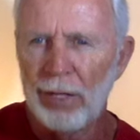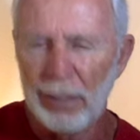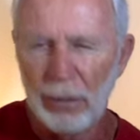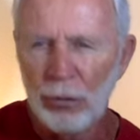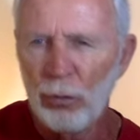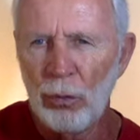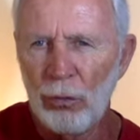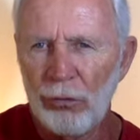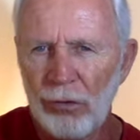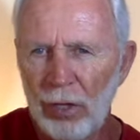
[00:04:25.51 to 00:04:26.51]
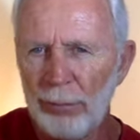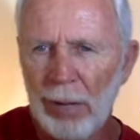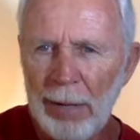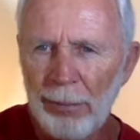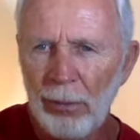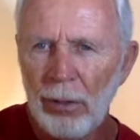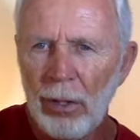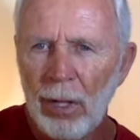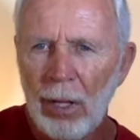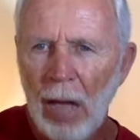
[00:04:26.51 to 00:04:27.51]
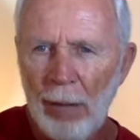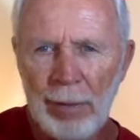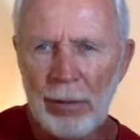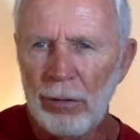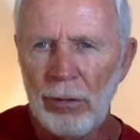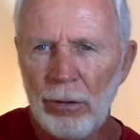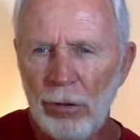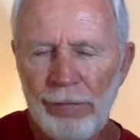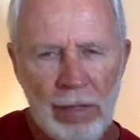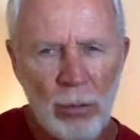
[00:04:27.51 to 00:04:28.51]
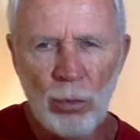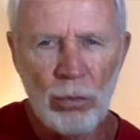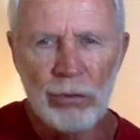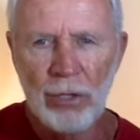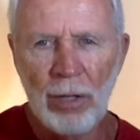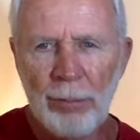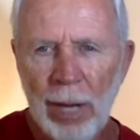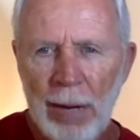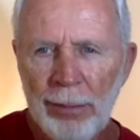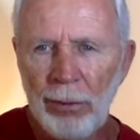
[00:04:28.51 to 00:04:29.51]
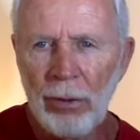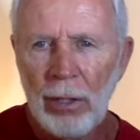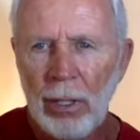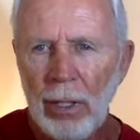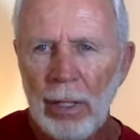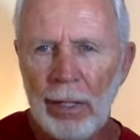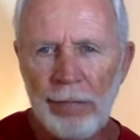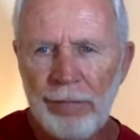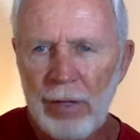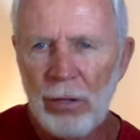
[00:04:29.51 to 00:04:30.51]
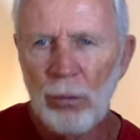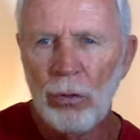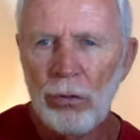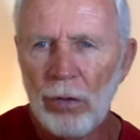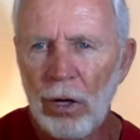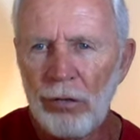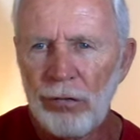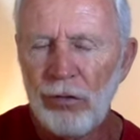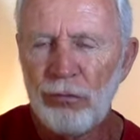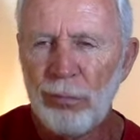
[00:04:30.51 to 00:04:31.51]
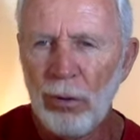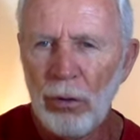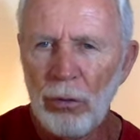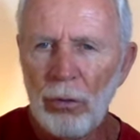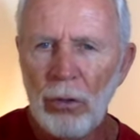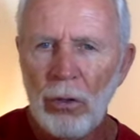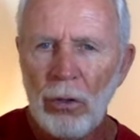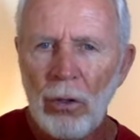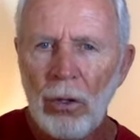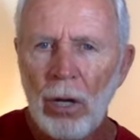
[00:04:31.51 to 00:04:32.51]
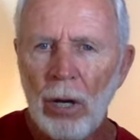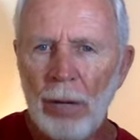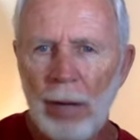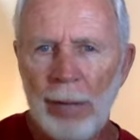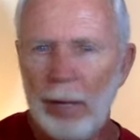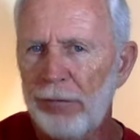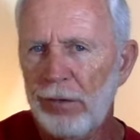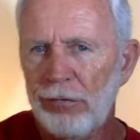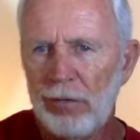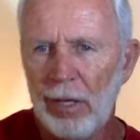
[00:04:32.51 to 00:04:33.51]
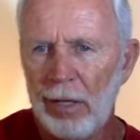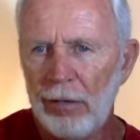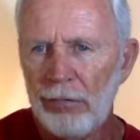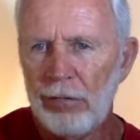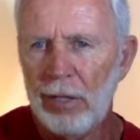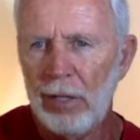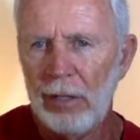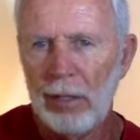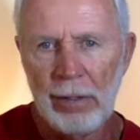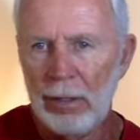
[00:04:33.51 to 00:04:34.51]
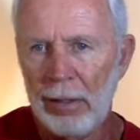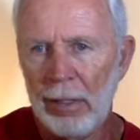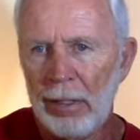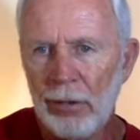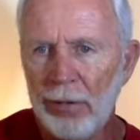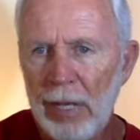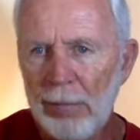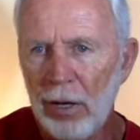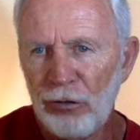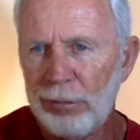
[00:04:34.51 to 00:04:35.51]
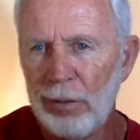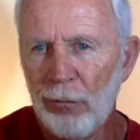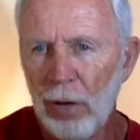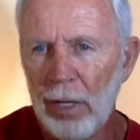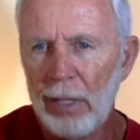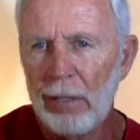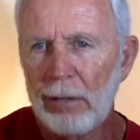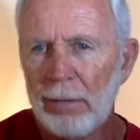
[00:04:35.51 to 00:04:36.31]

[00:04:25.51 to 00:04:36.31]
And he'll quote John Piper I mean, you know, if he can quote John Piper and if he can quote R.C. Sproul uh, about these things, then uh, you know he must be right.